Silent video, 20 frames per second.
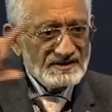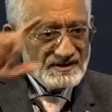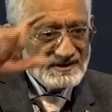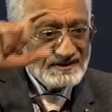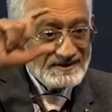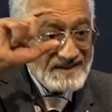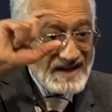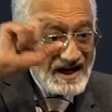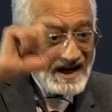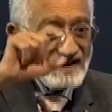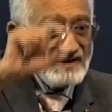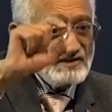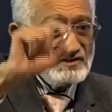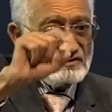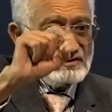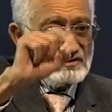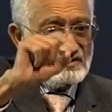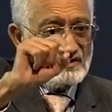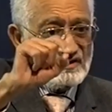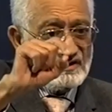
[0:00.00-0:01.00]

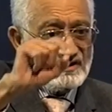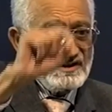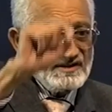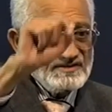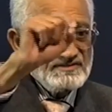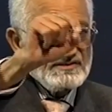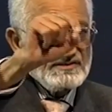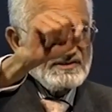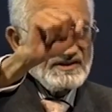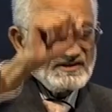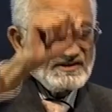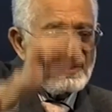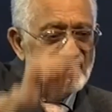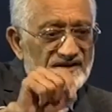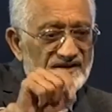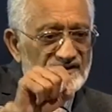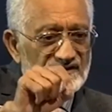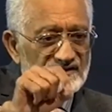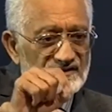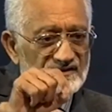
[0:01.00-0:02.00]
that is the
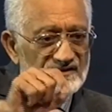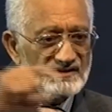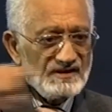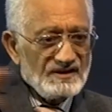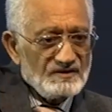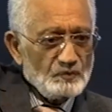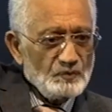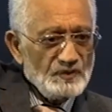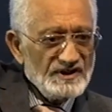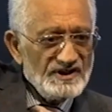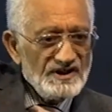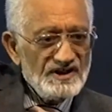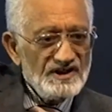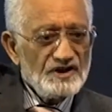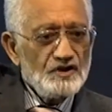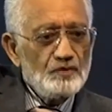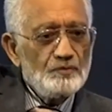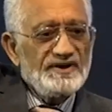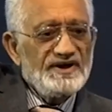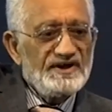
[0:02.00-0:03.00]
thing, that we
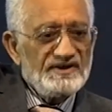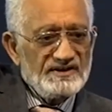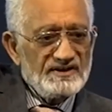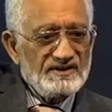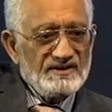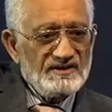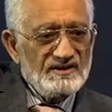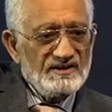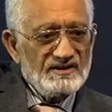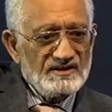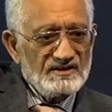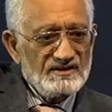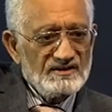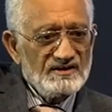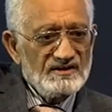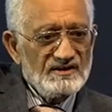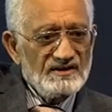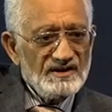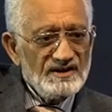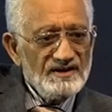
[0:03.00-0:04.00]
incubate it there
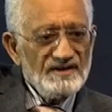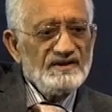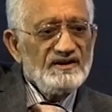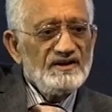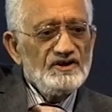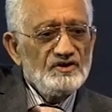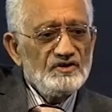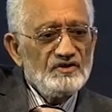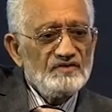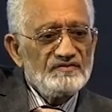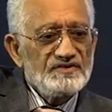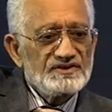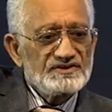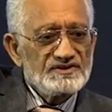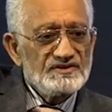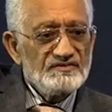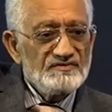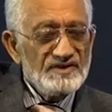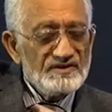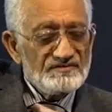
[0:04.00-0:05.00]
in the university.
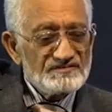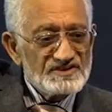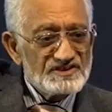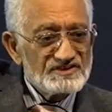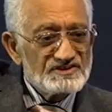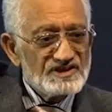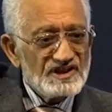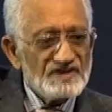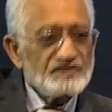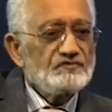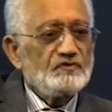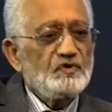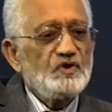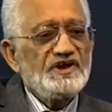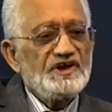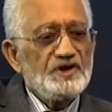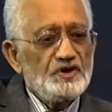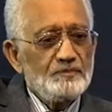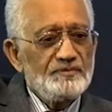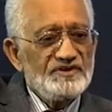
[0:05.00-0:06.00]
We have successful
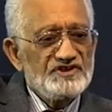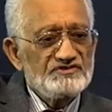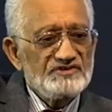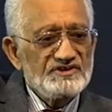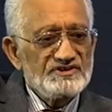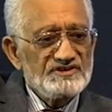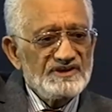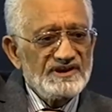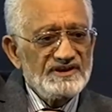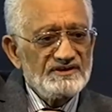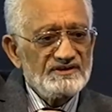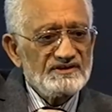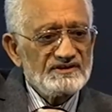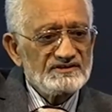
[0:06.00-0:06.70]
incubation centers.